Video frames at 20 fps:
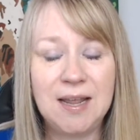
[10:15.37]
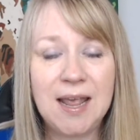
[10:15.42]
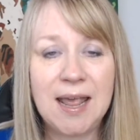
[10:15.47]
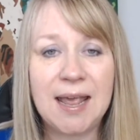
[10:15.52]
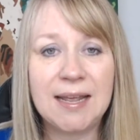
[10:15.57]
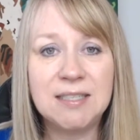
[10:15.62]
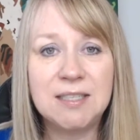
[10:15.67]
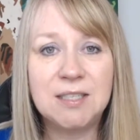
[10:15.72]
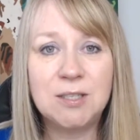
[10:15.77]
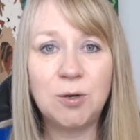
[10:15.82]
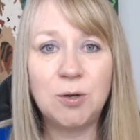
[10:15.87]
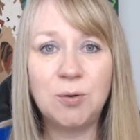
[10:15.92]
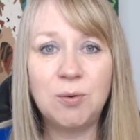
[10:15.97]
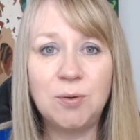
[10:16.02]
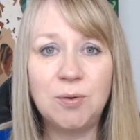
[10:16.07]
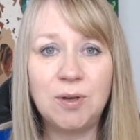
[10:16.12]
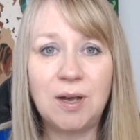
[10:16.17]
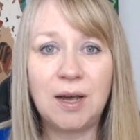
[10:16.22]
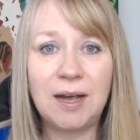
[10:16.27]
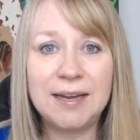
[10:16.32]
And
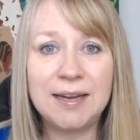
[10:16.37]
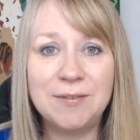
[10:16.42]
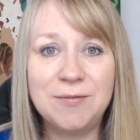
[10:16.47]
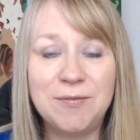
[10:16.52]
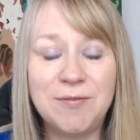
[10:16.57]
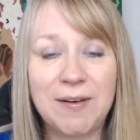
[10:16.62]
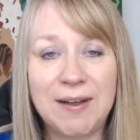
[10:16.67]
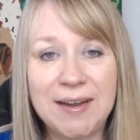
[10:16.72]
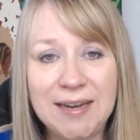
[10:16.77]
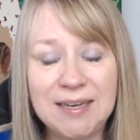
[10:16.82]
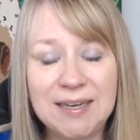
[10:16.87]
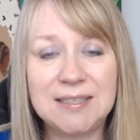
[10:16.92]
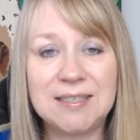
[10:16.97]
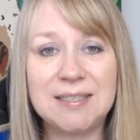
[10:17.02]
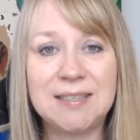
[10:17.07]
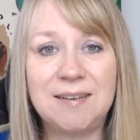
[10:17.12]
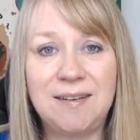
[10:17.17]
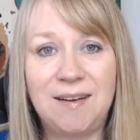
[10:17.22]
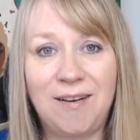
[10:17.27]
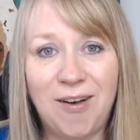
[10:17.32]
so I invite
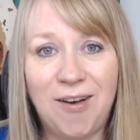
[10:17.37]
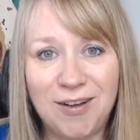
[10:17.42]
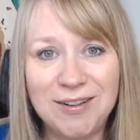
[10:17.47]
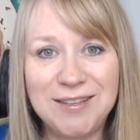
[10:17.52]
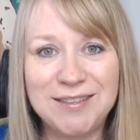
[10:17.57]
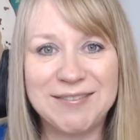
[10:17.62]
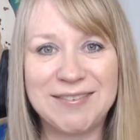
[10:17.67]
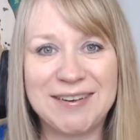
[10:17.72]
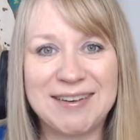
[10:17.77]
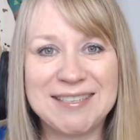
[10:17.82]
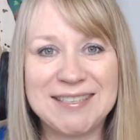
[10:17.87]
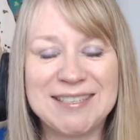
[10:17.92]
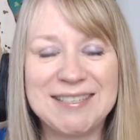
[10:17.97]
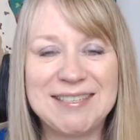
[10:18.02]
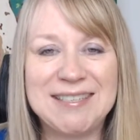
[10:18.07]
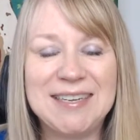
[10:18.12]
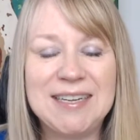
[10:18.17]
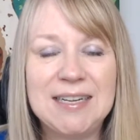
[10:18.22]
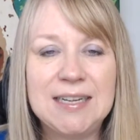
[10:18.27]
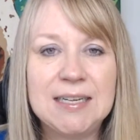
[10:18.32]
all of us